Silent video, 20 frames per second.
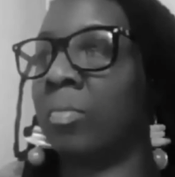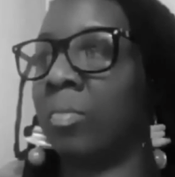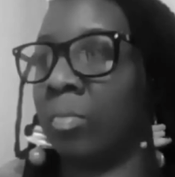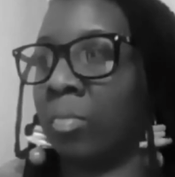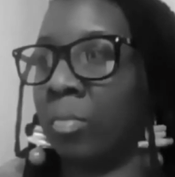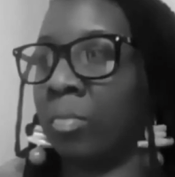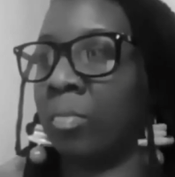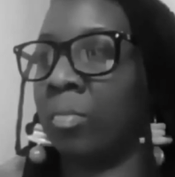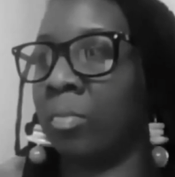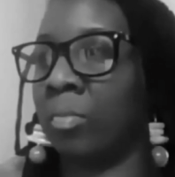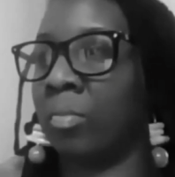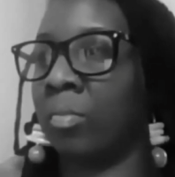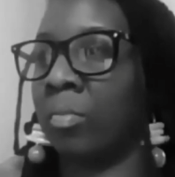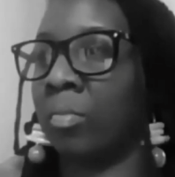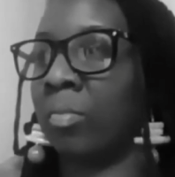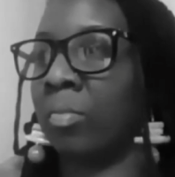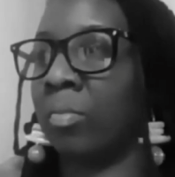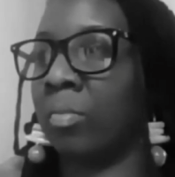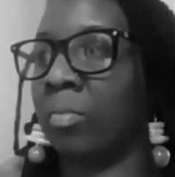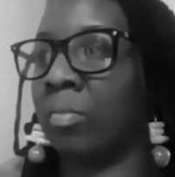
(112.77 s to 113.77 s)
what ADPAC
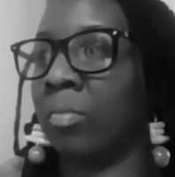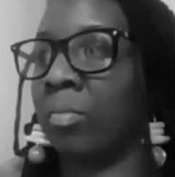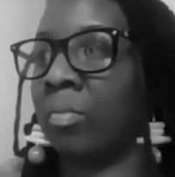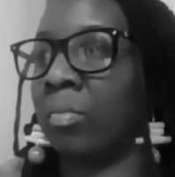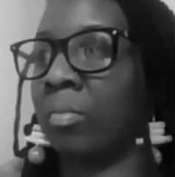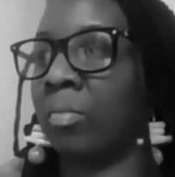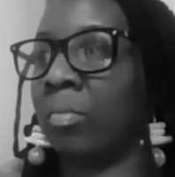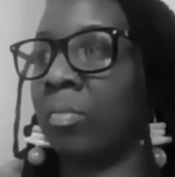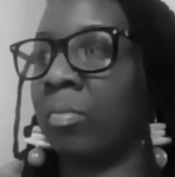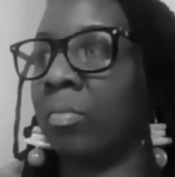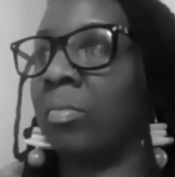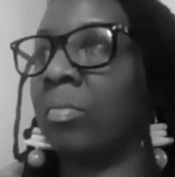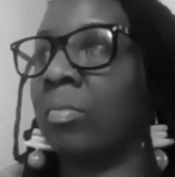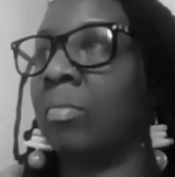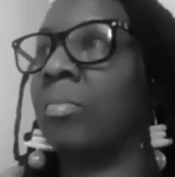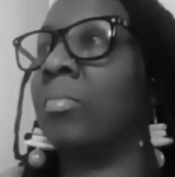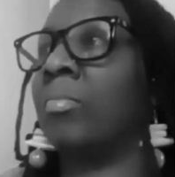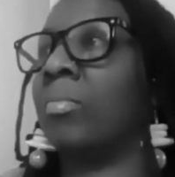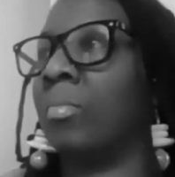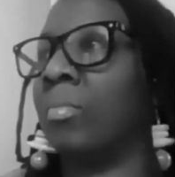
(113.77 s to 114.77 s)
was.
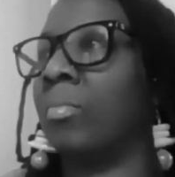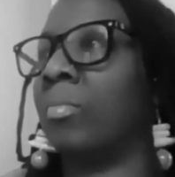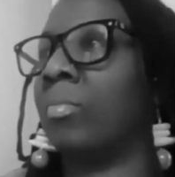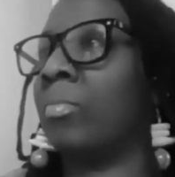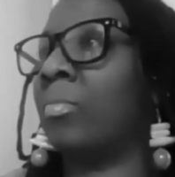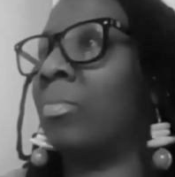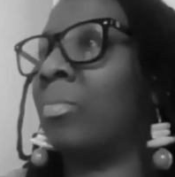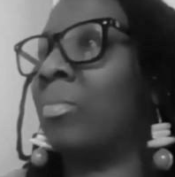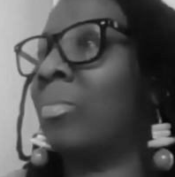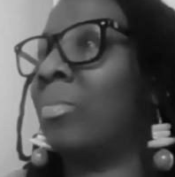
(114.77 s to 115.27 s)
So I would go and